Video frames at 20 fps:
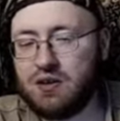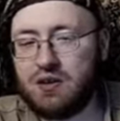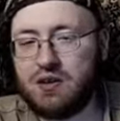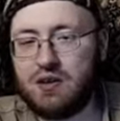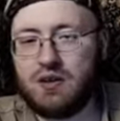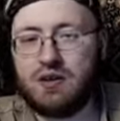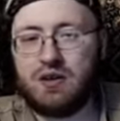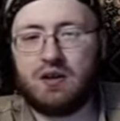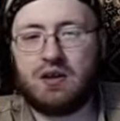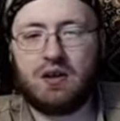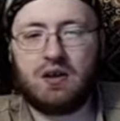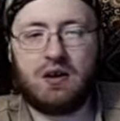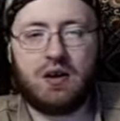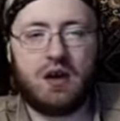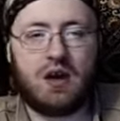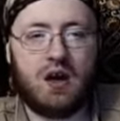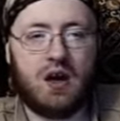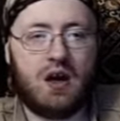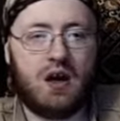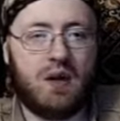
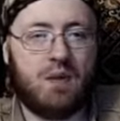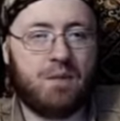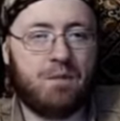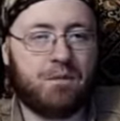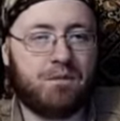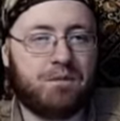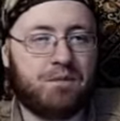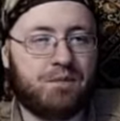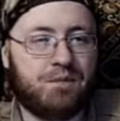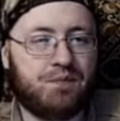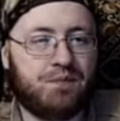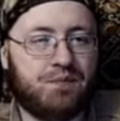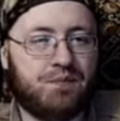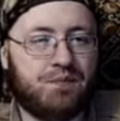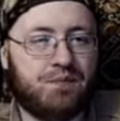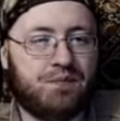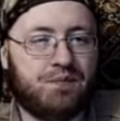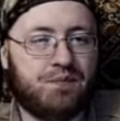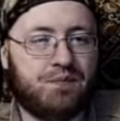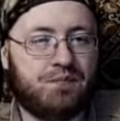
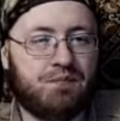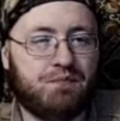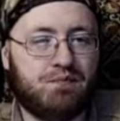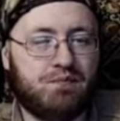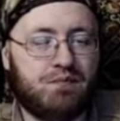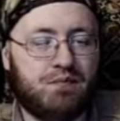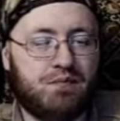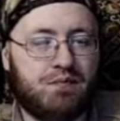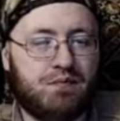Nothing is said.